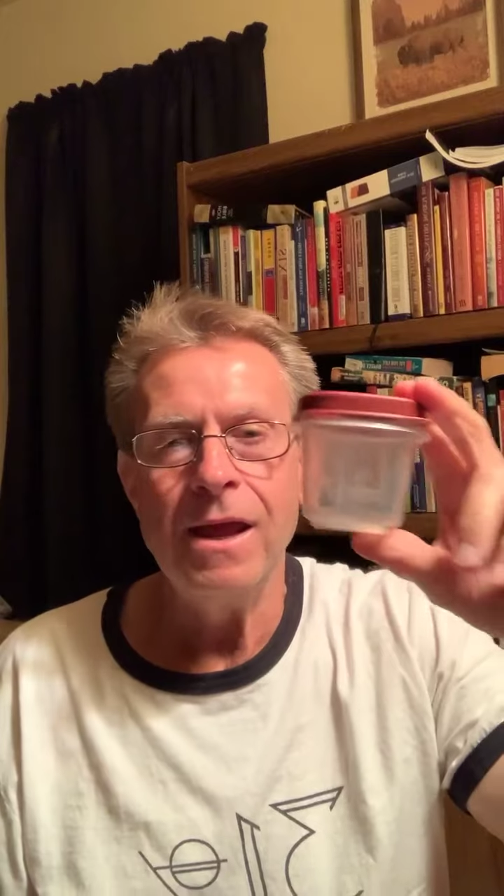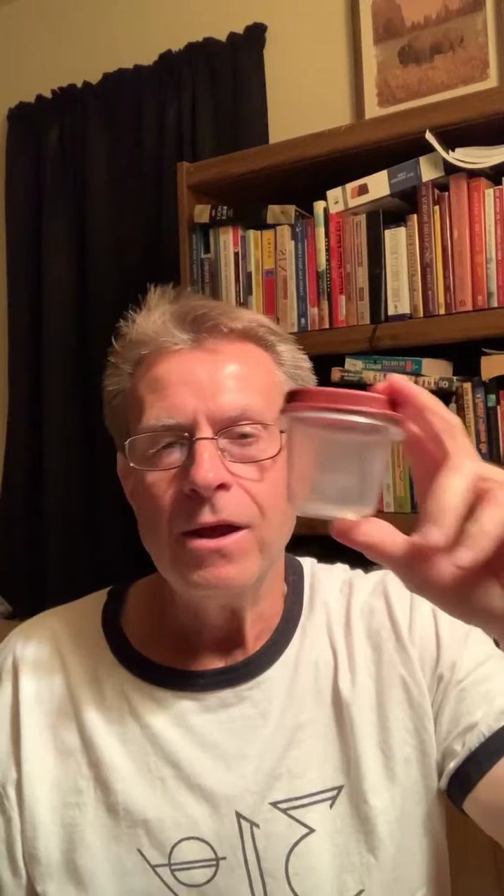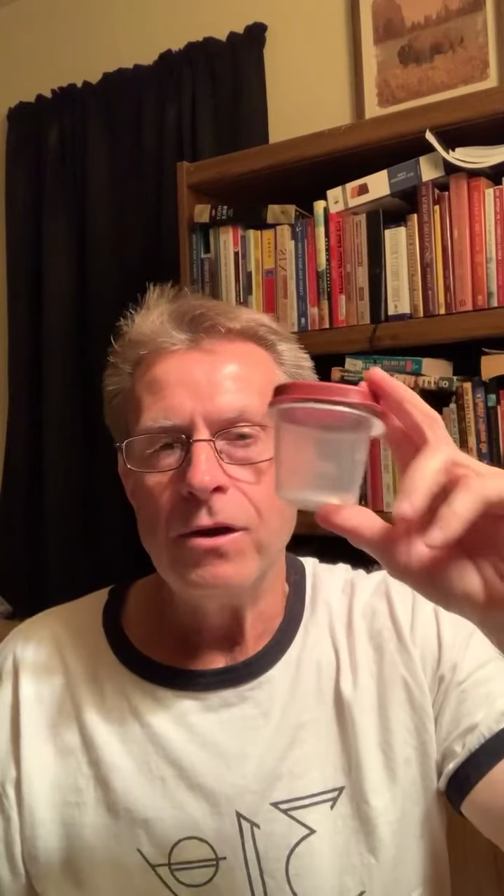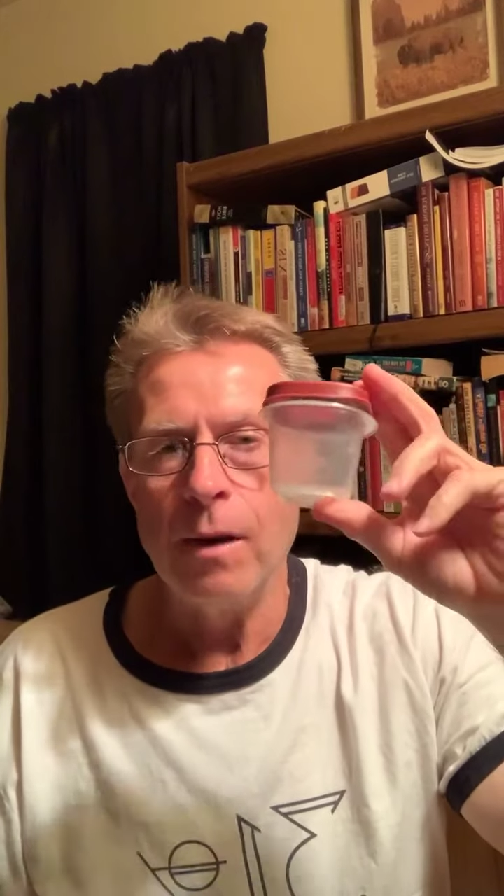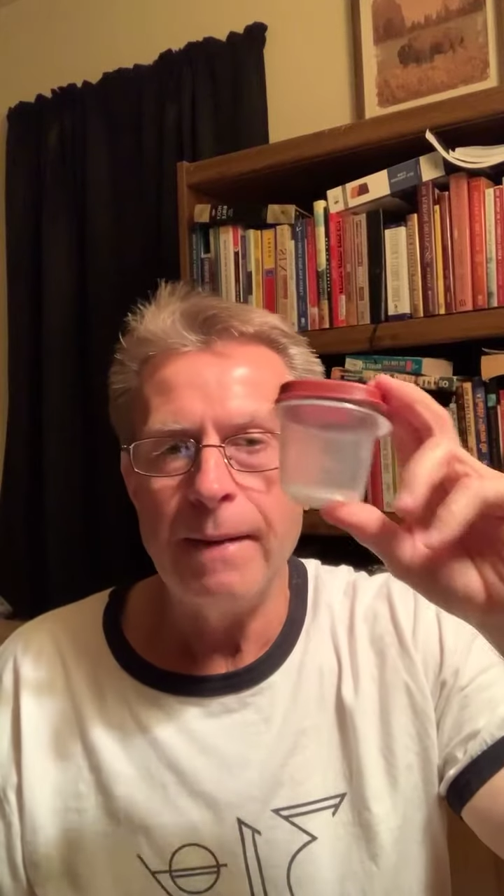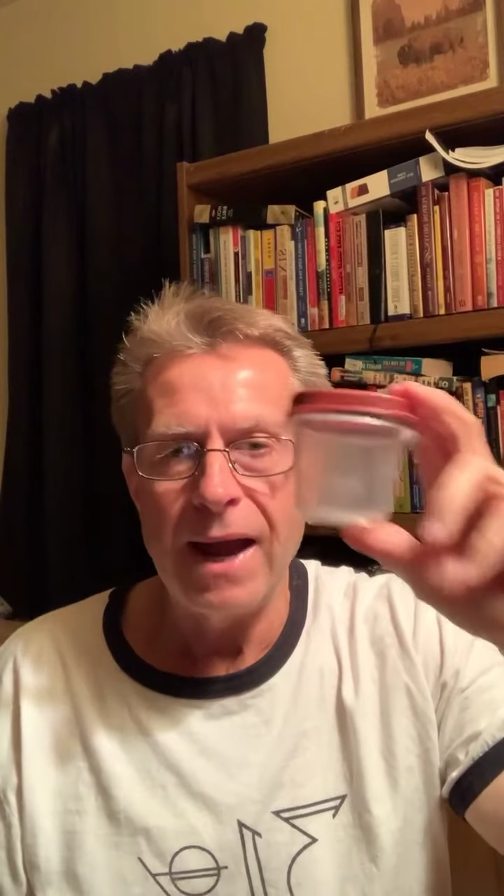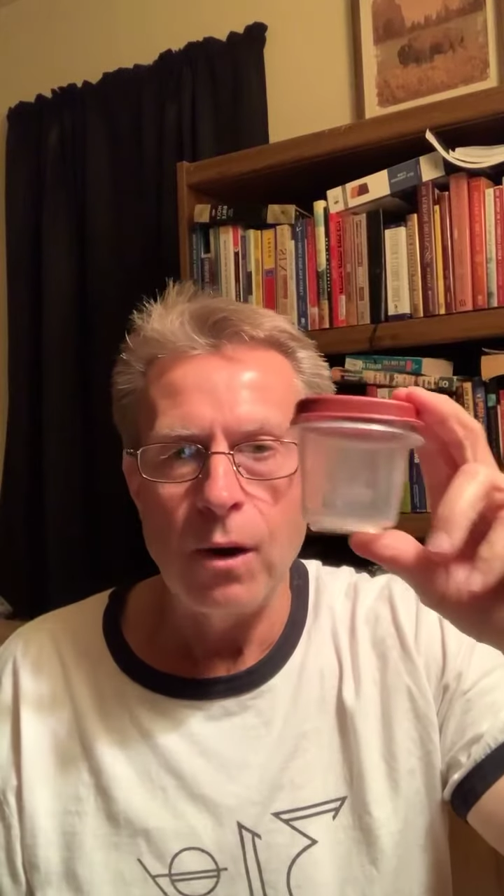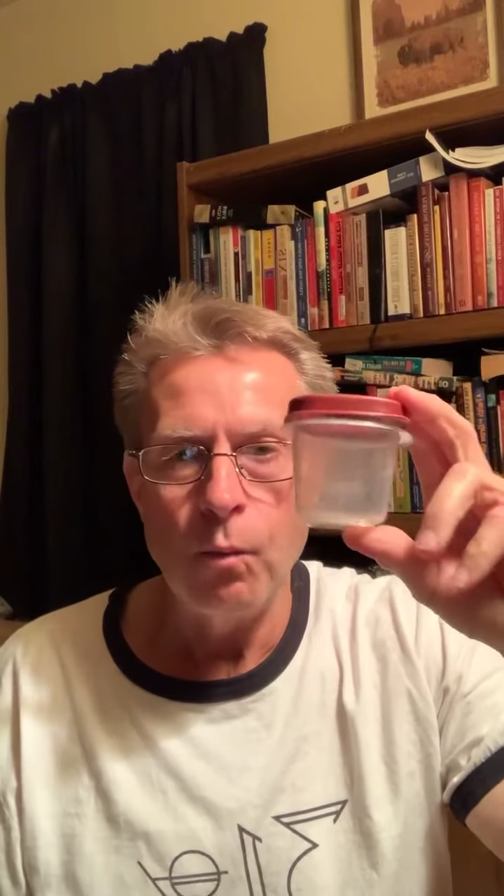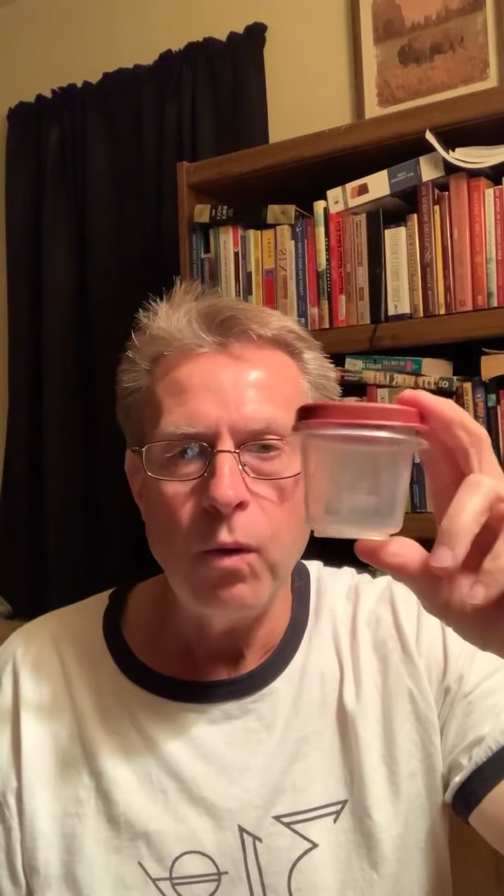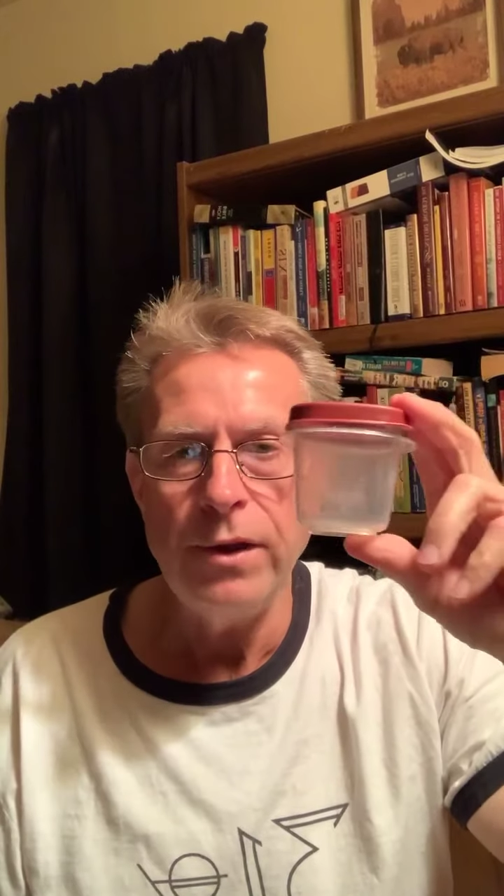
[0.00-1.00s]
No matter
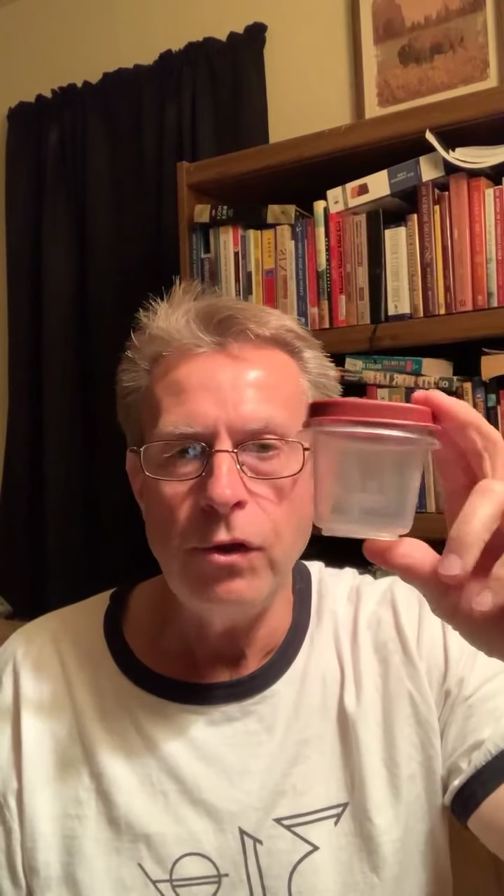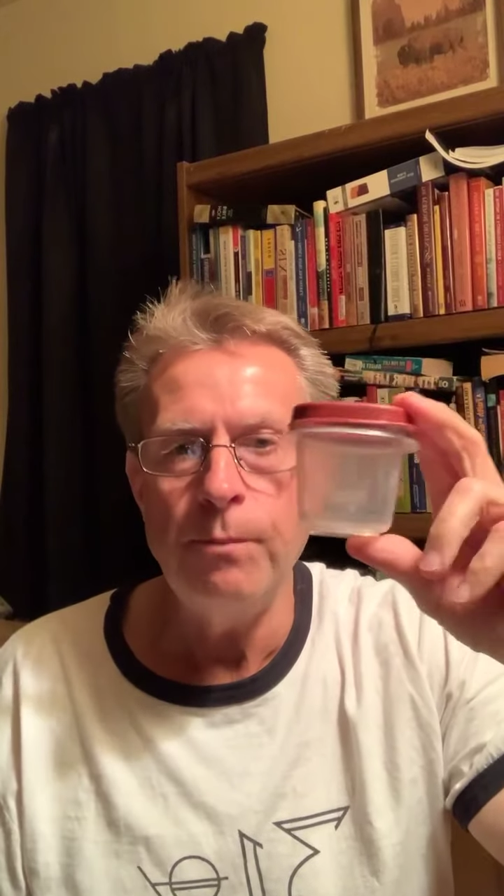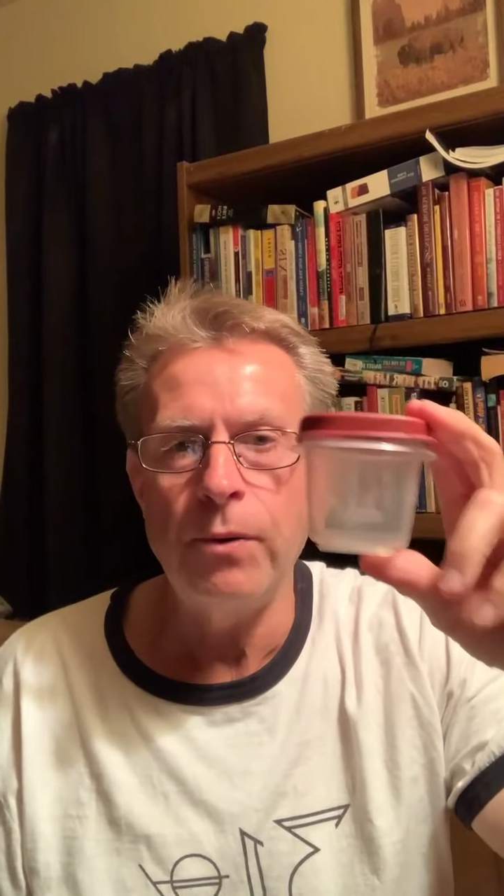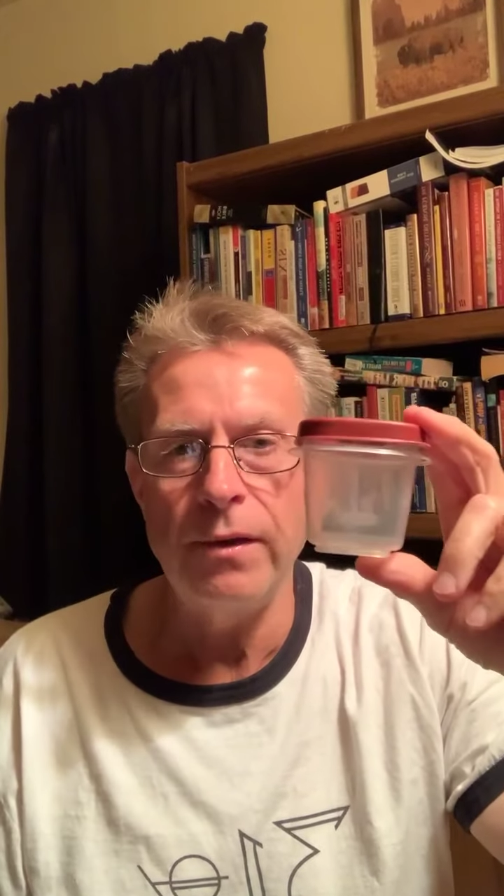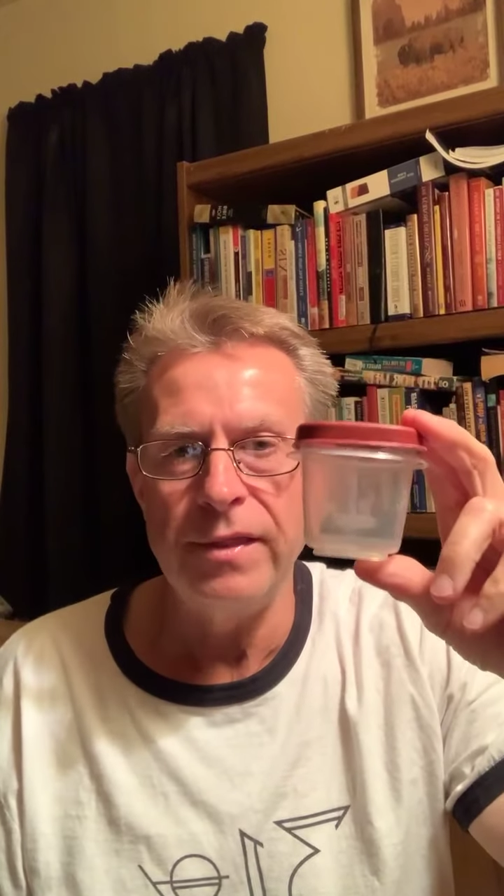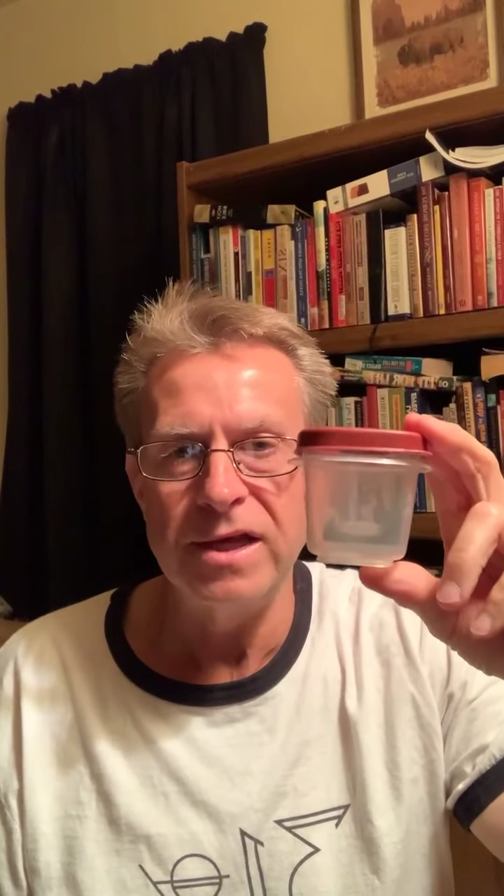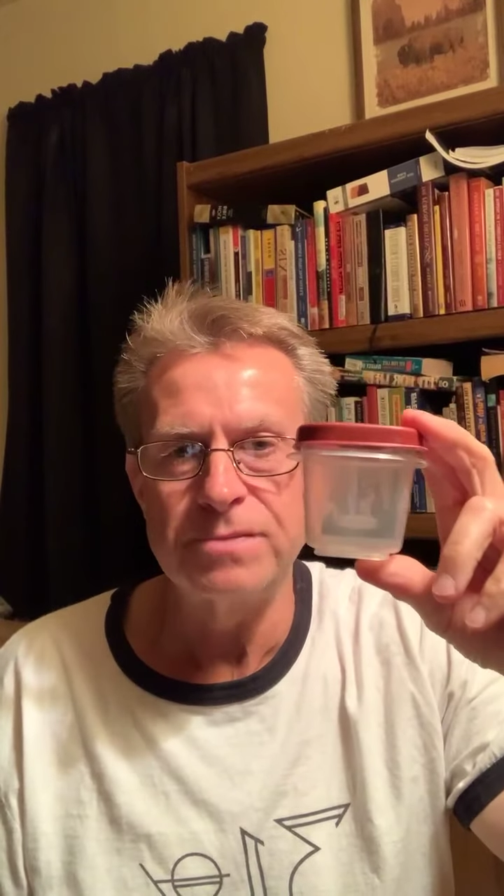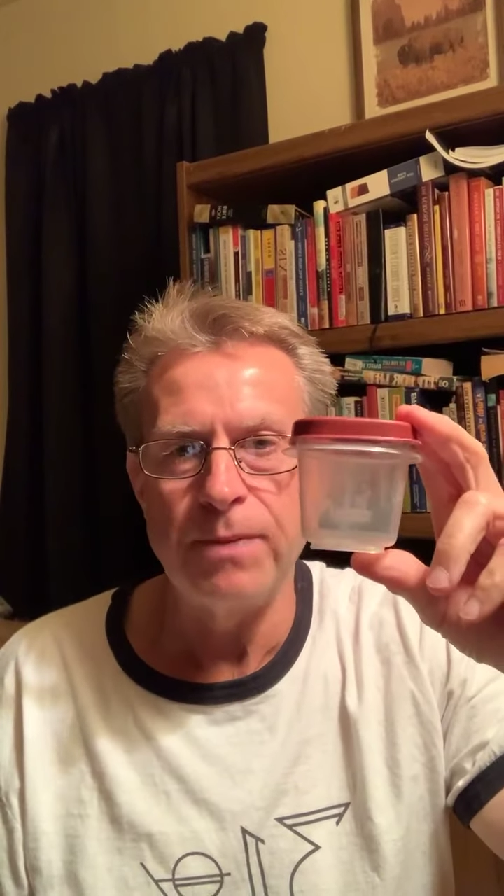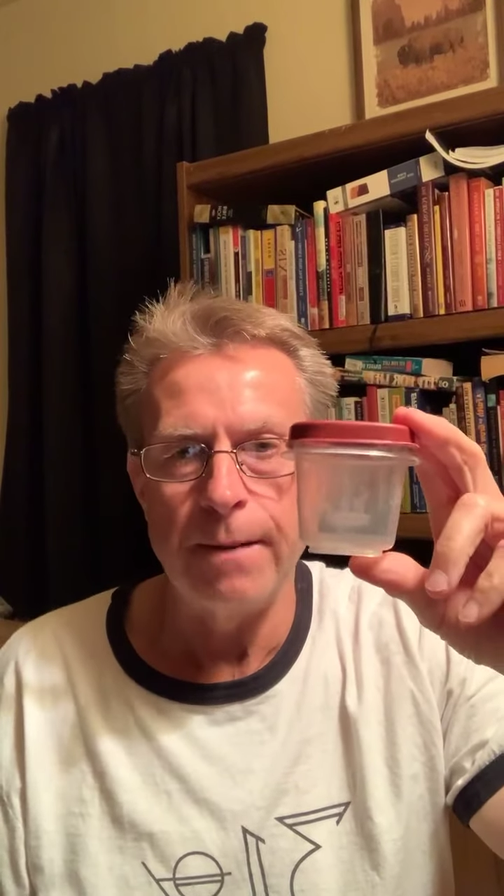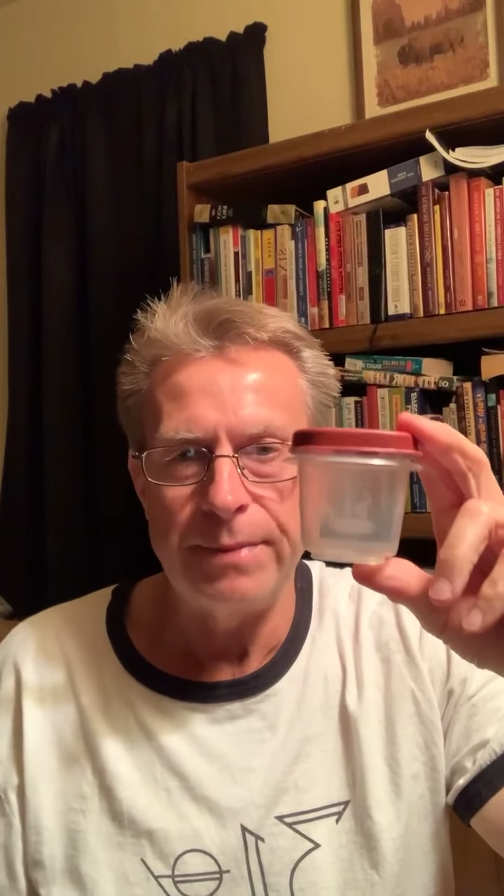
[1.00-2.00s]
what you put in this
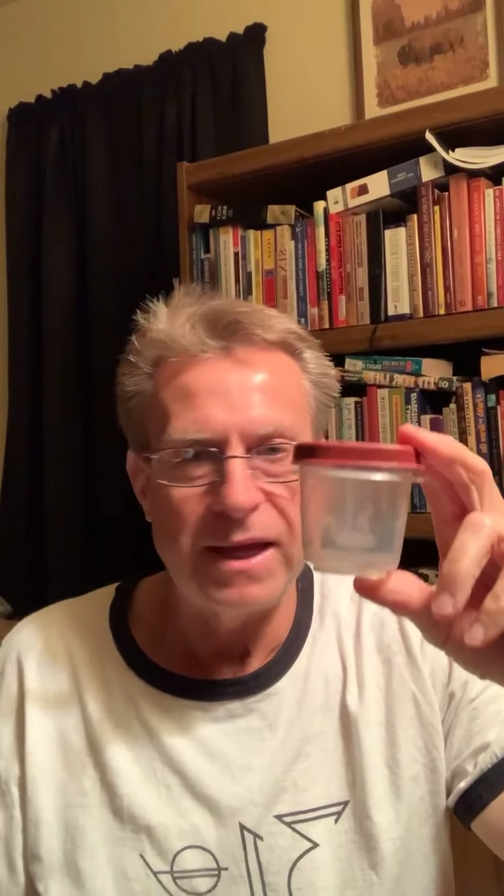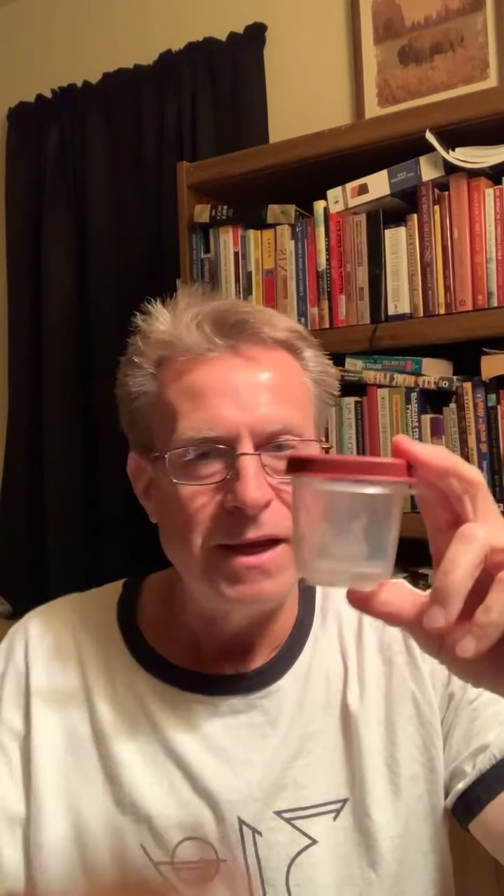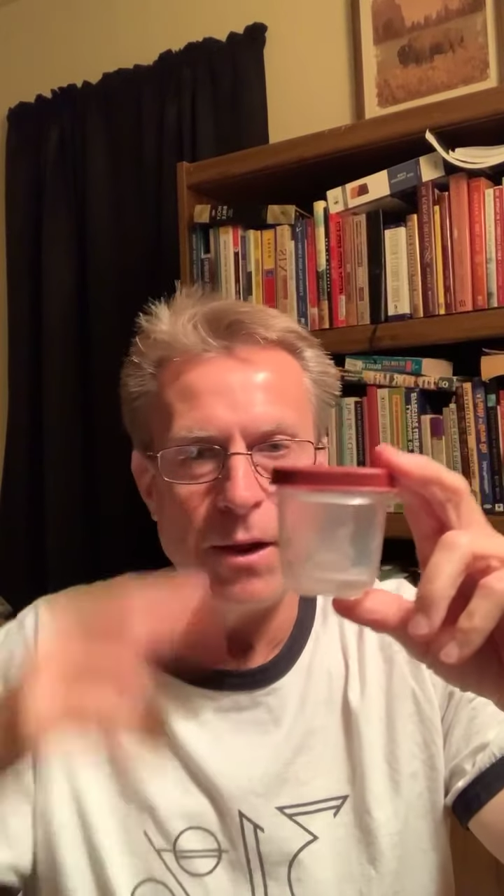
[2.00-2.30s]
puppy,